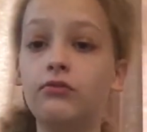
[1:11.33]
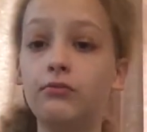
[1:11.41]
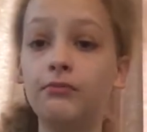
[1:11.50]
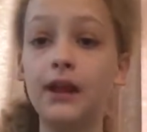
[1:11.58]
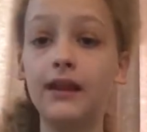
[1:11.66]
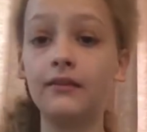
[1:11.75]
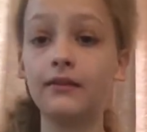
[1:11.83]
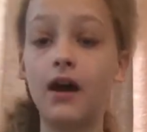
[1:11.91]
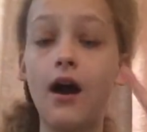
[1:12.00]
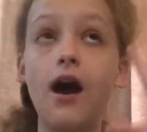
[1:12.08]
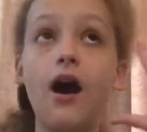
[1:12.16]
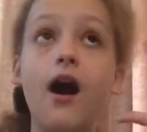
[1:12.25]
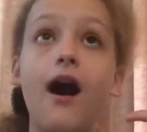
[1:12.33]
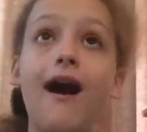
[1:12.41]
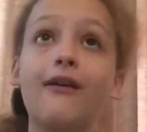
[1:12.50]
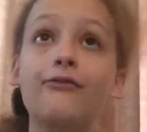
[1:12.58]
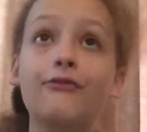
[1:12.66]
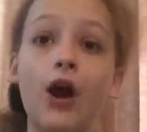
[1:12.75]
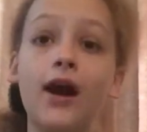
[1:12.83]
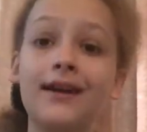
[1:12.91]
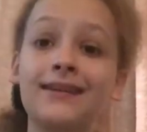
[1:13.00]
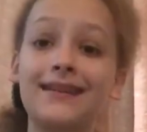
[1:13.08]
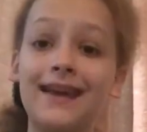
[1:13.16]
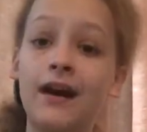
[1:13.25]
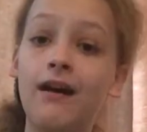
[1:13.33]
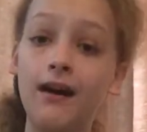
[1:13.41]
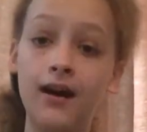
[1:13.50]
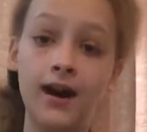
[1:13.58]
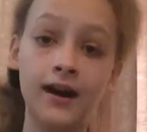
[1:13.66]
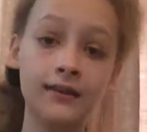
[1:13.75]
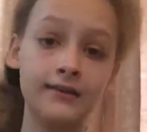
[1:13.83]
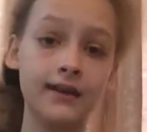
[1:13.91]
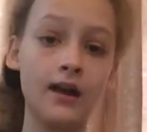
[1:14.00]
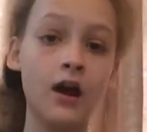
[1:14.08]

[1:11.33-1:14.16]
means I find it hard,